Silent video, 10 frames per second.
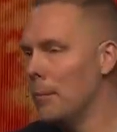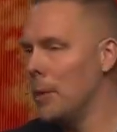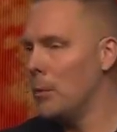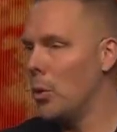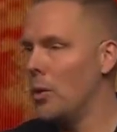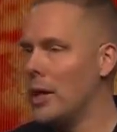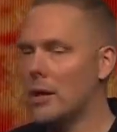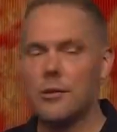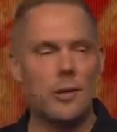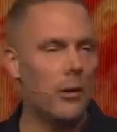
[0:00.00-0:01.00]
people who they
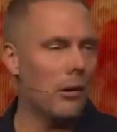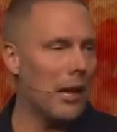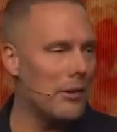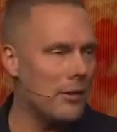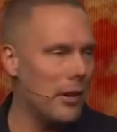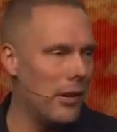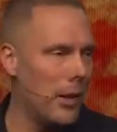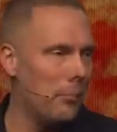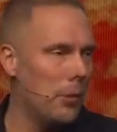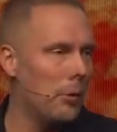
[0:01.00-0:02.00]
considered less than
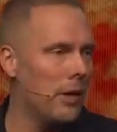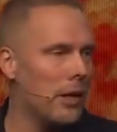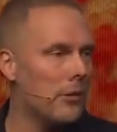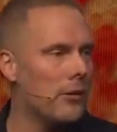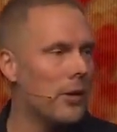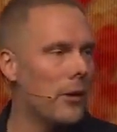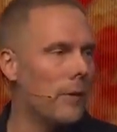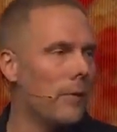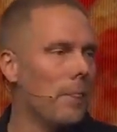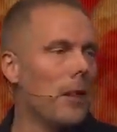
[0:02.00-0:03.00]
them, people they
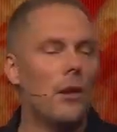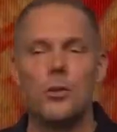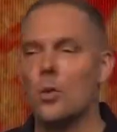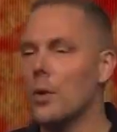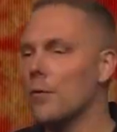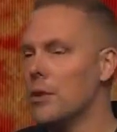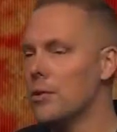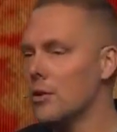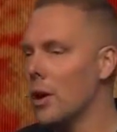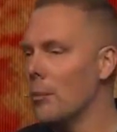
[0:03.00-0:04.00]
considered sort of the
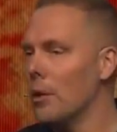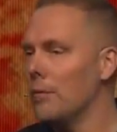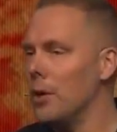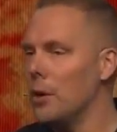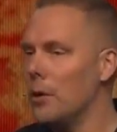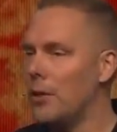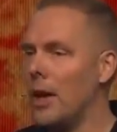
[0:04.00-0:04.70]
scum of the earth.